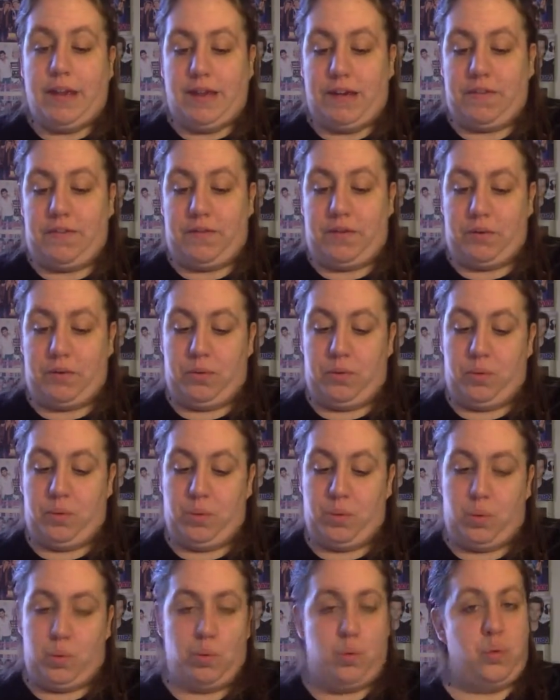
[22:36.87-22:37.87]
if
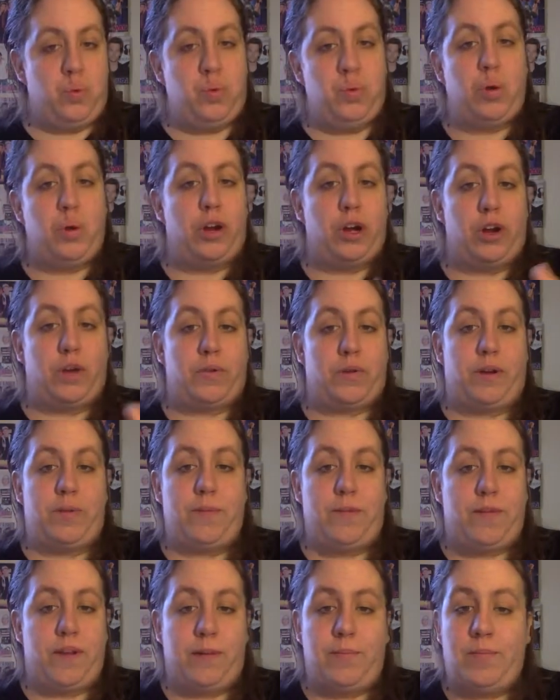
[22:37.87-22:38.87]
you agree
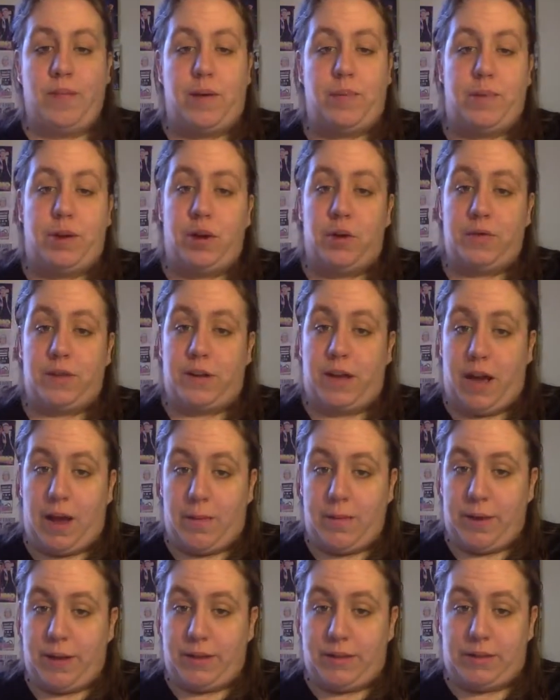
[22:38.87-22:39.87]
with them, let me know in the
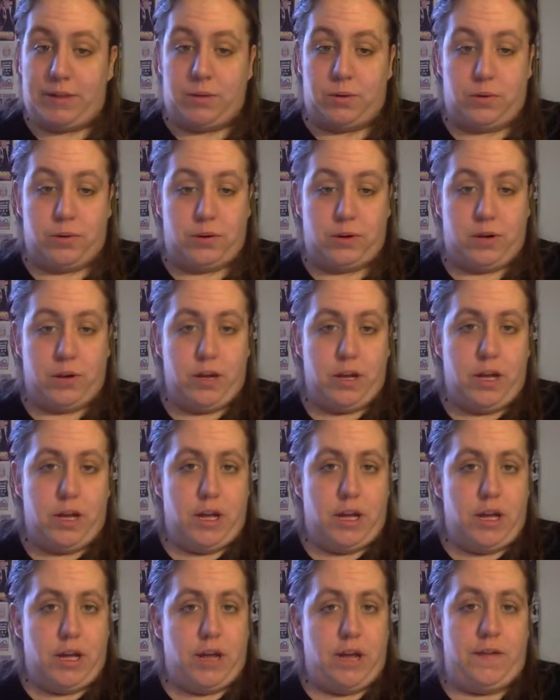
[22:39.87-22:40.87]
comments, or
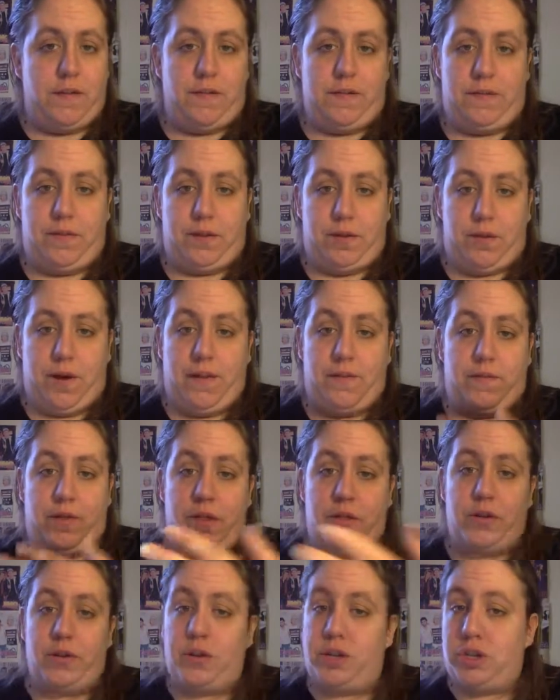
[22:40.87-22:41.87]
if you have
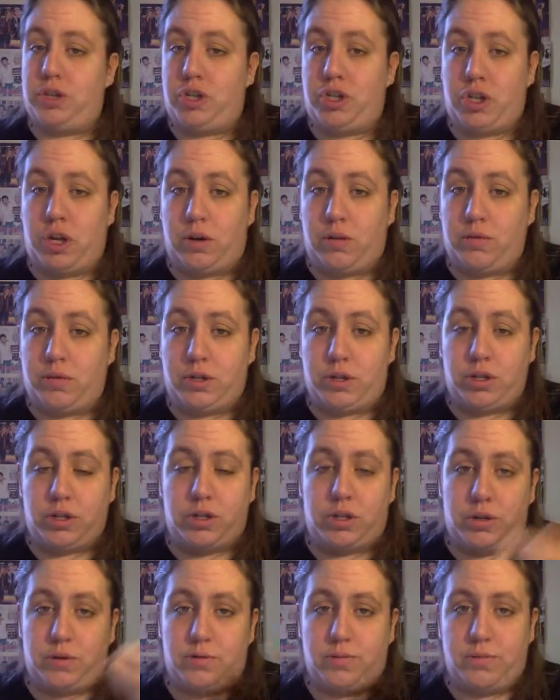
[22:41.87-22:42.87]
other shows
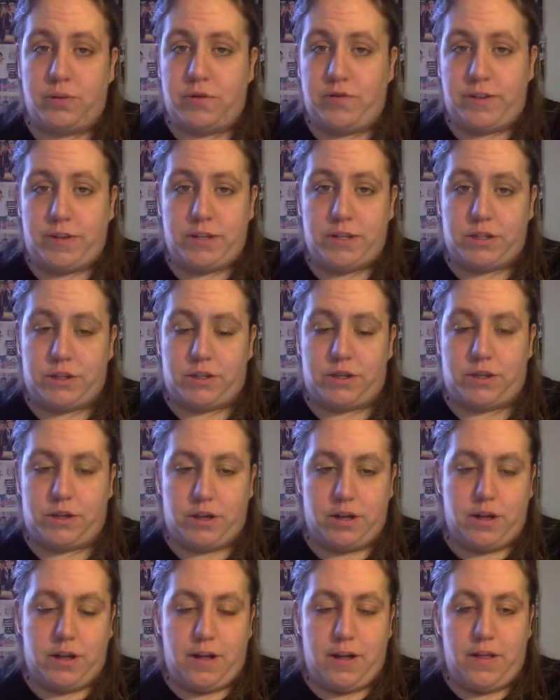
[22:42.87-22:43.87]
or movies or
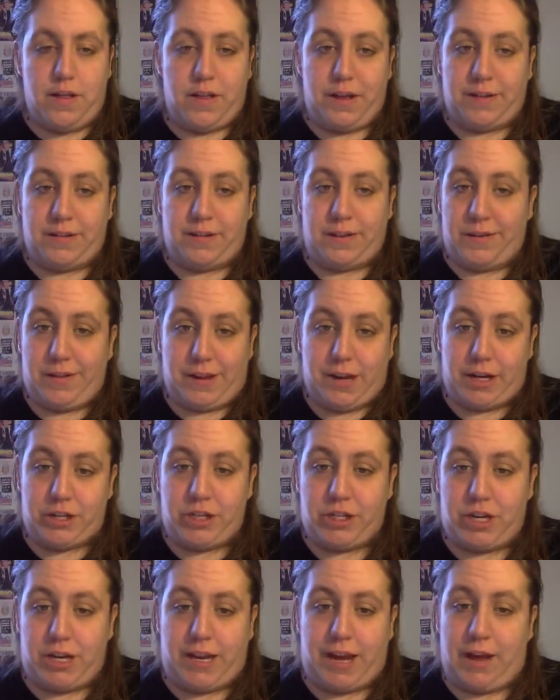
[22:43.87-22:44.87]
things that you think I
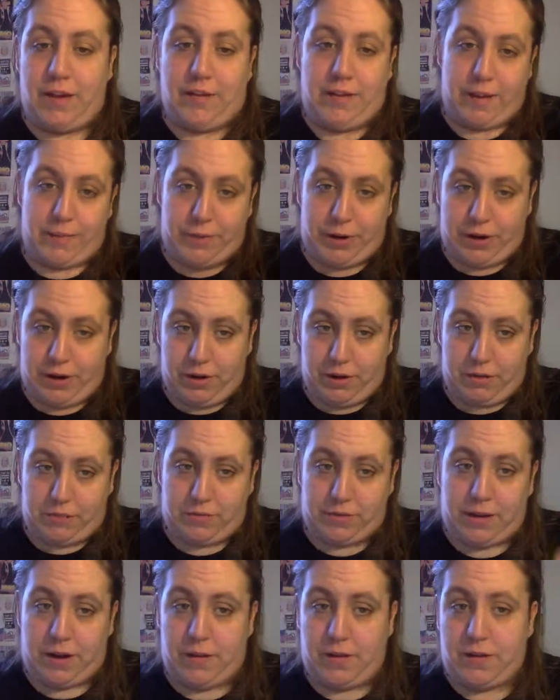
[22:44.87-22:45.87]
should check out, let me
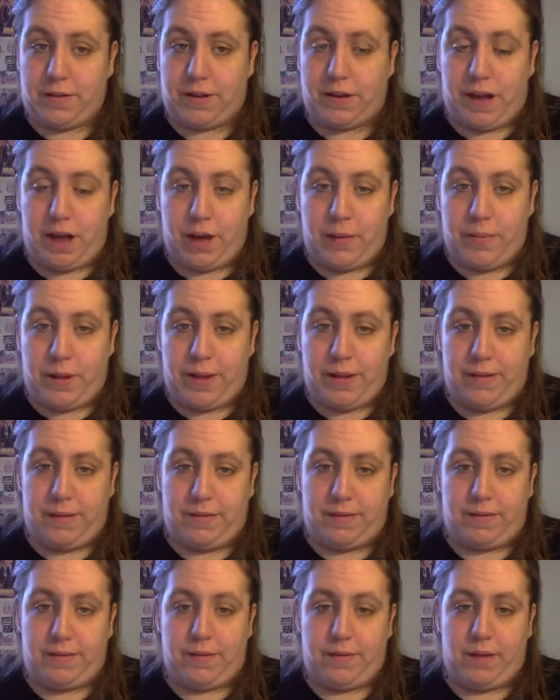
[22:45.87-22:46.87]
know down in the
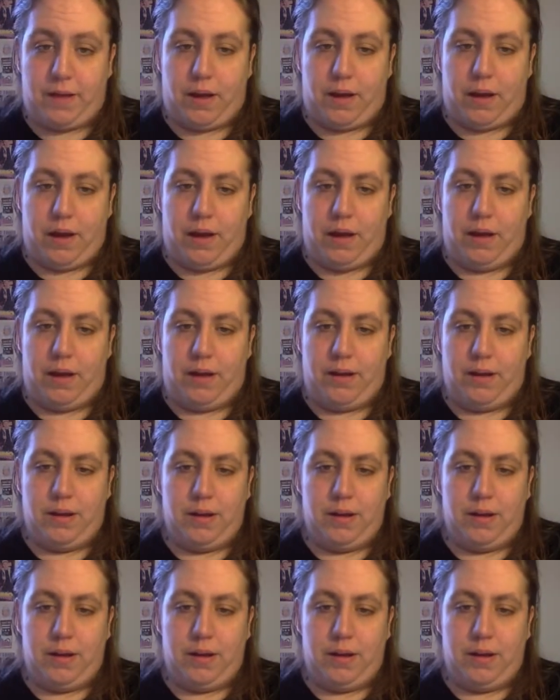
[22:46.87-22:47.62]
comments. And